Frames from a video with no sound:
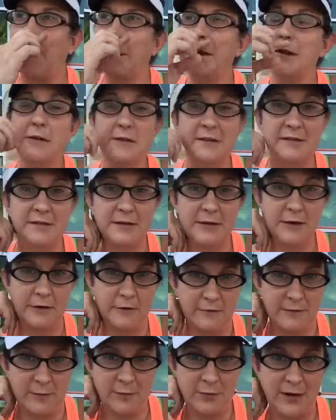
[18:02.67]
usually
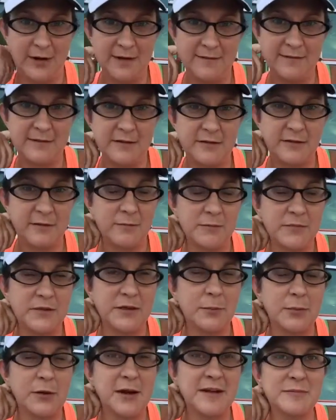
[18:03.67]
overpriced.
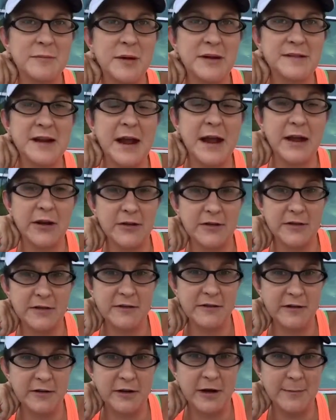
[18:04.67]
They're priced much higher
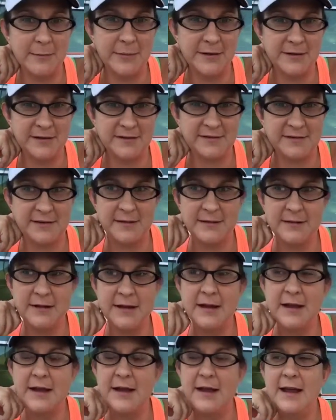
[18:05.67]
than their competition.
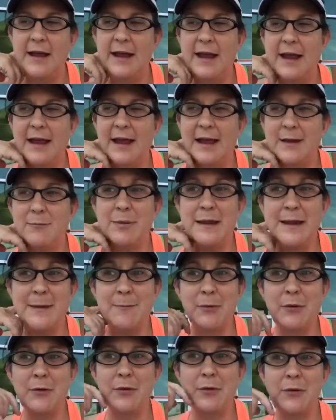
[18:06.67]
And
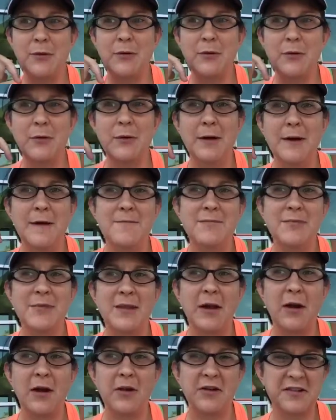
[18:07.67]
people who
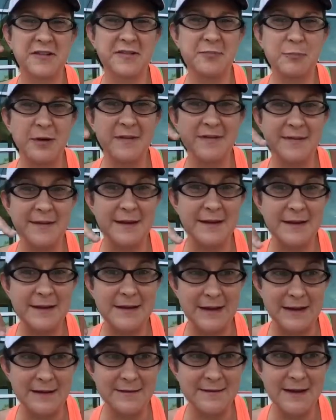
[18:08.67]
are expressly
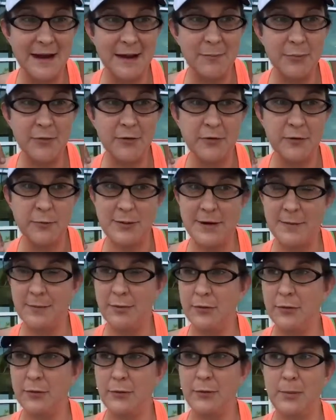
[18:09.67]
against Apple,
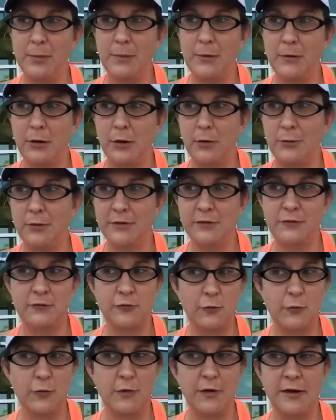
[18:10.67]
people who go with
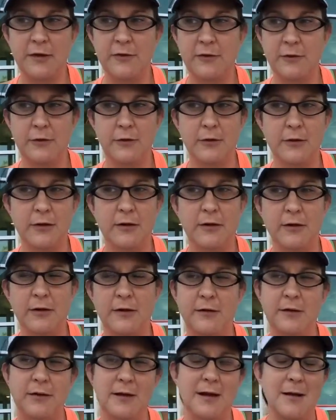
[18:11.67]
Droid
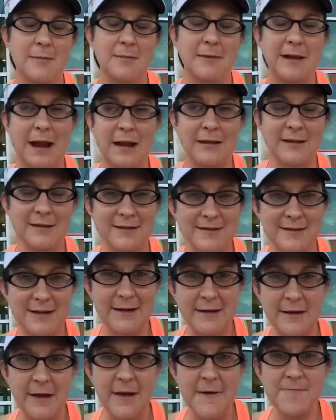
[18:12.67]
or
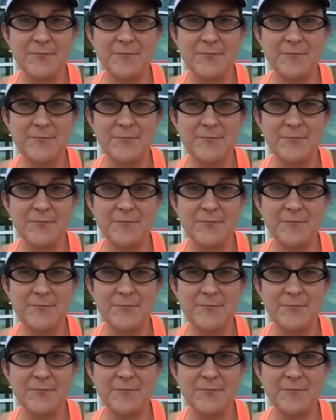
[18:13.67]
Galaxy,